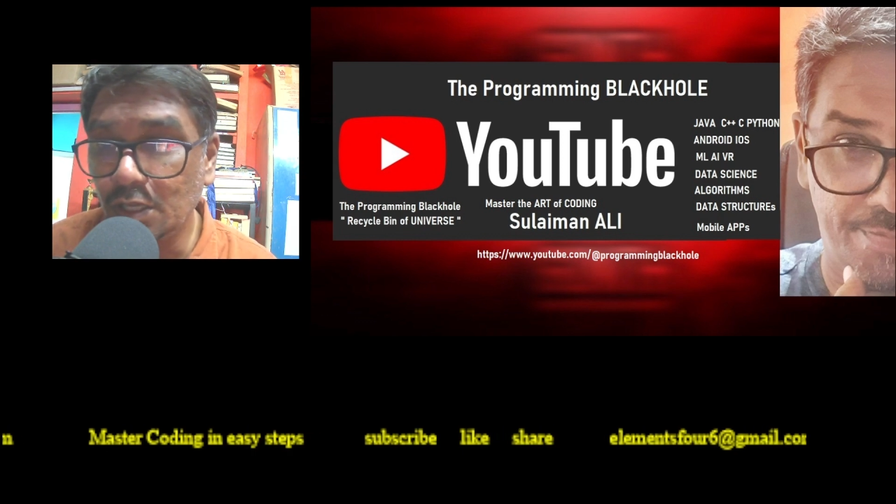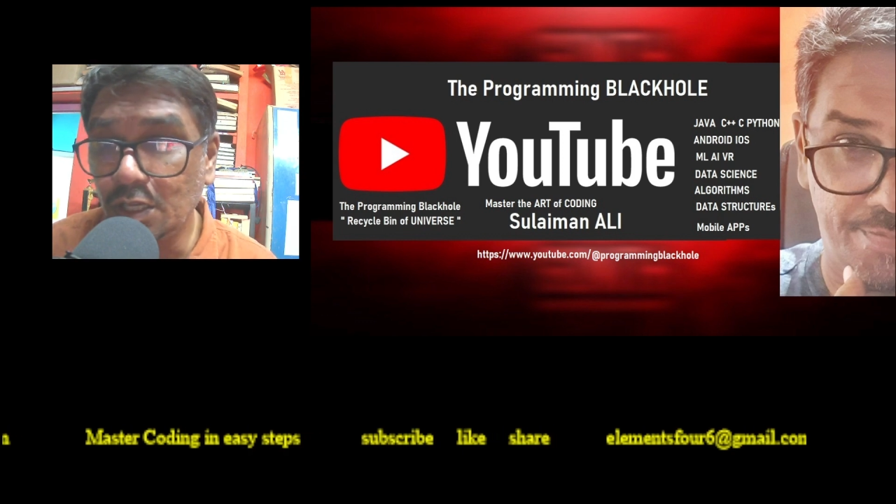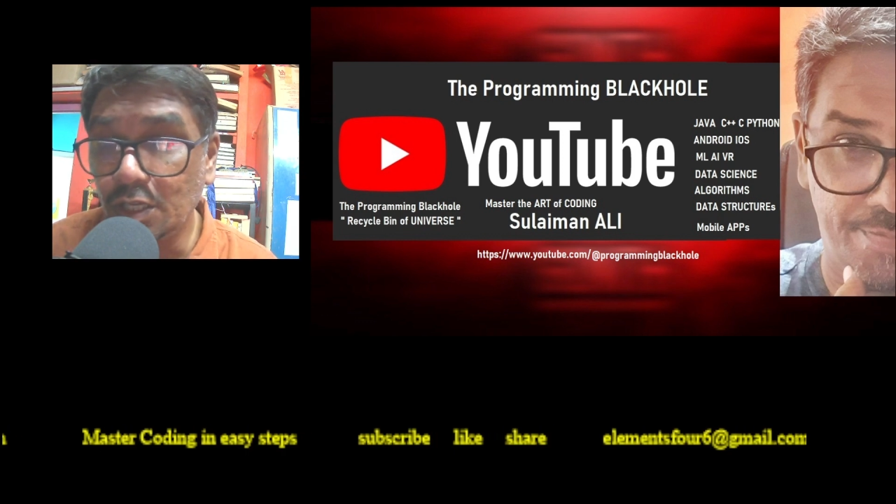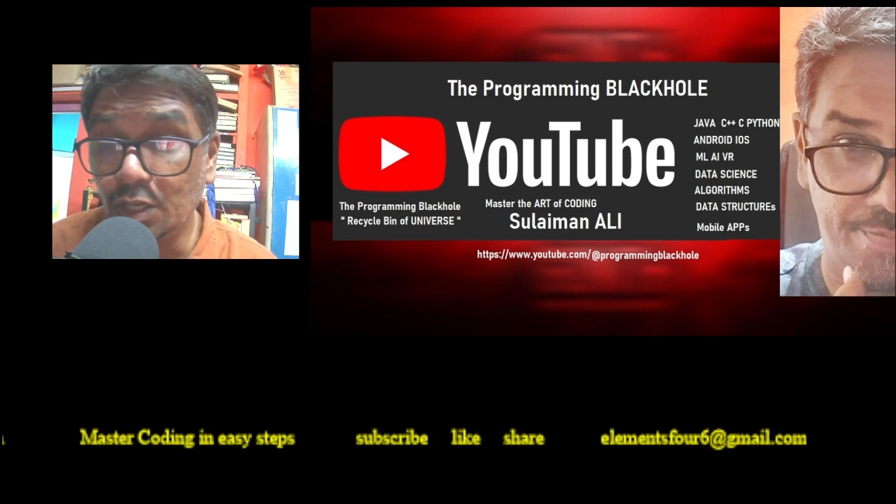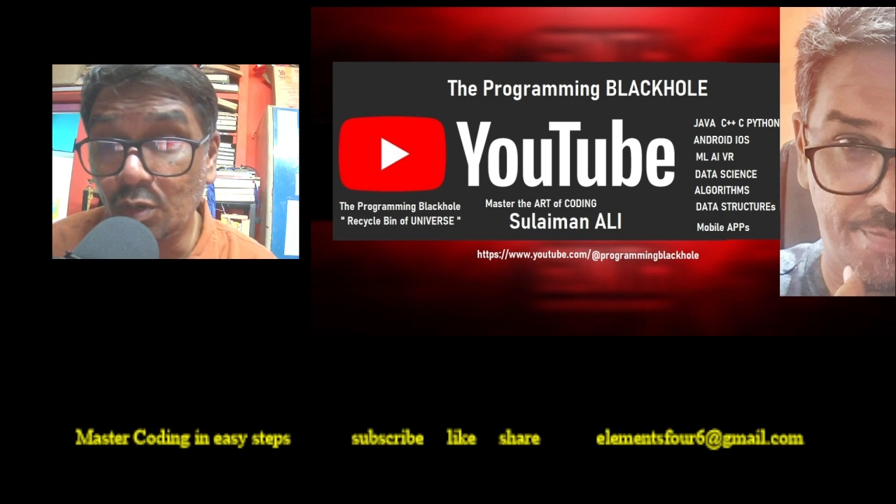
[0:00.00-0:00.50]

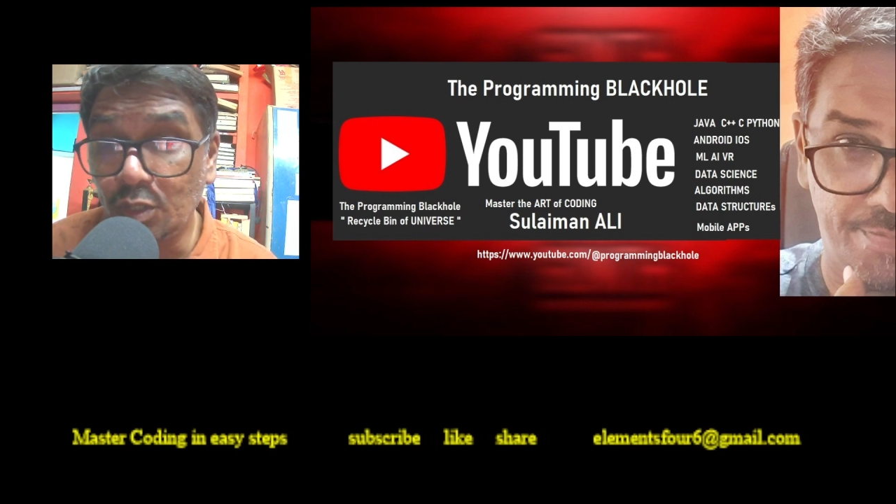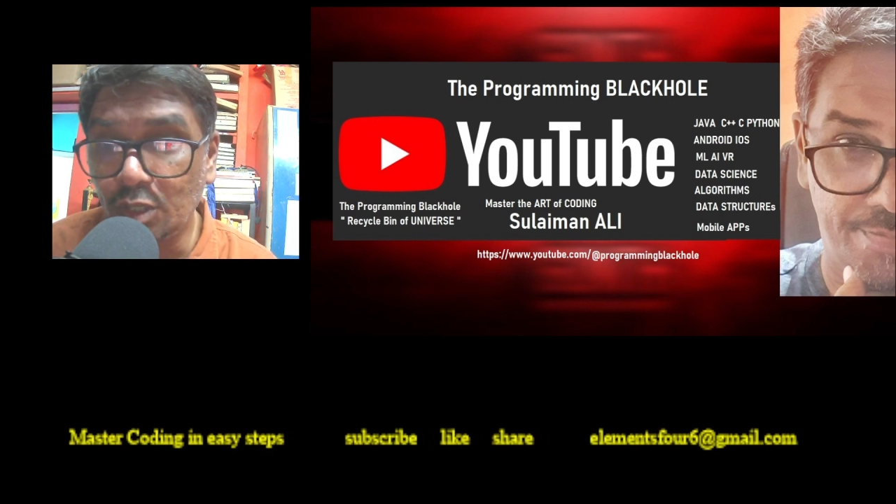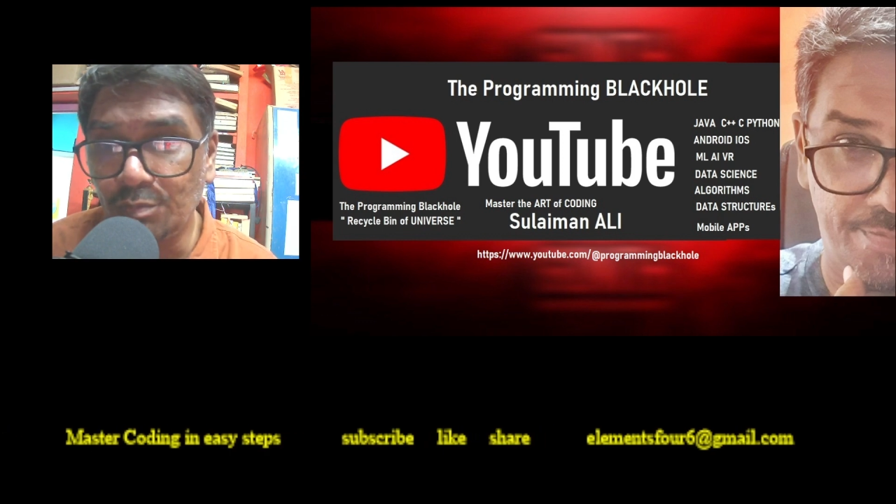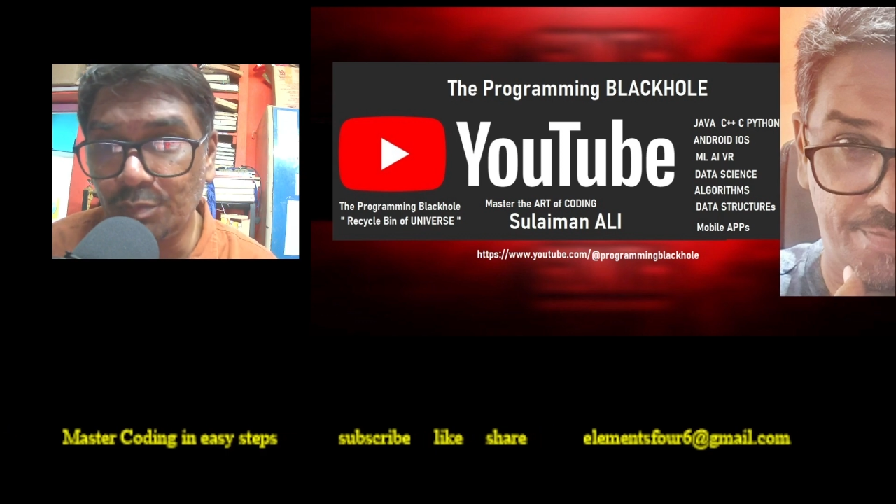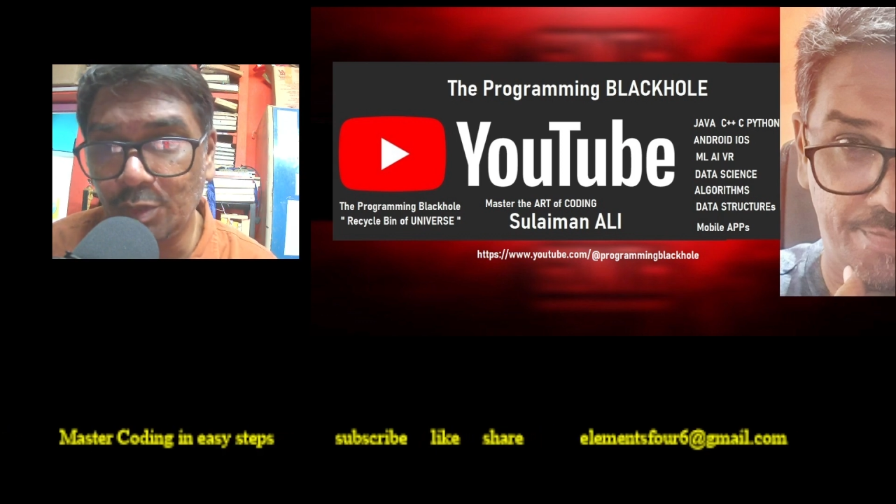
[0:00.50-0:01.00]
cloud
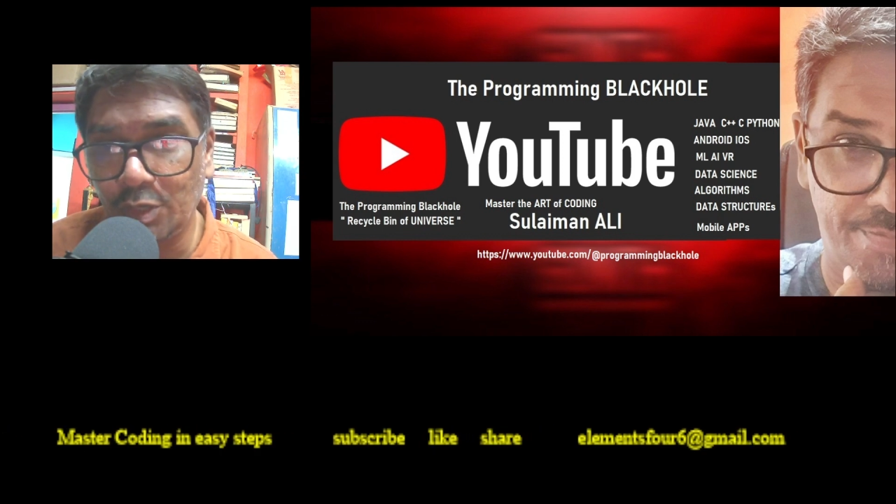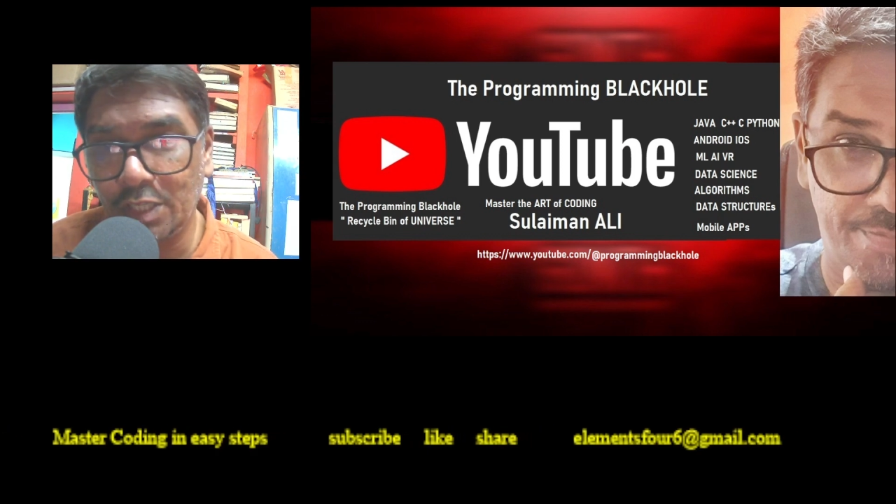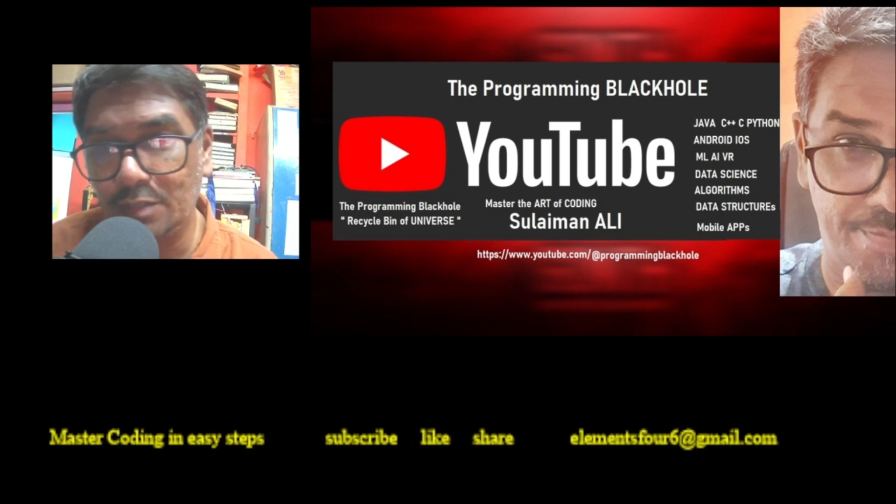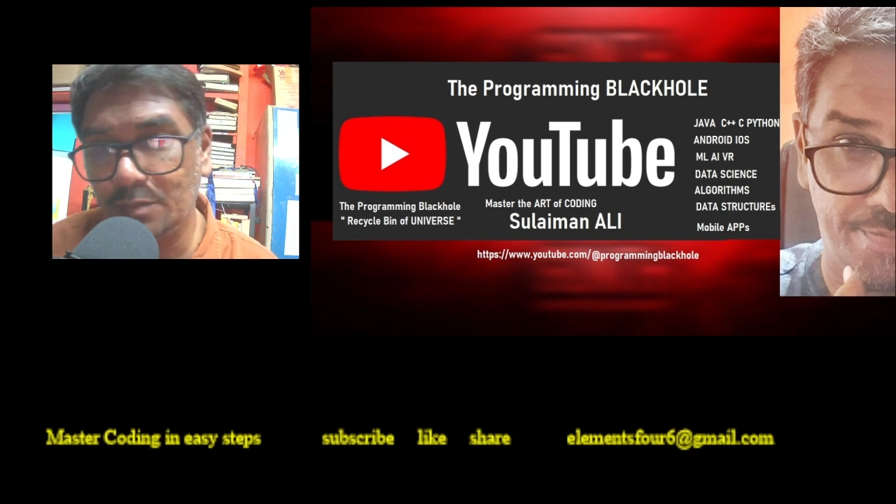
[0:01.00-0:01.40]
computing,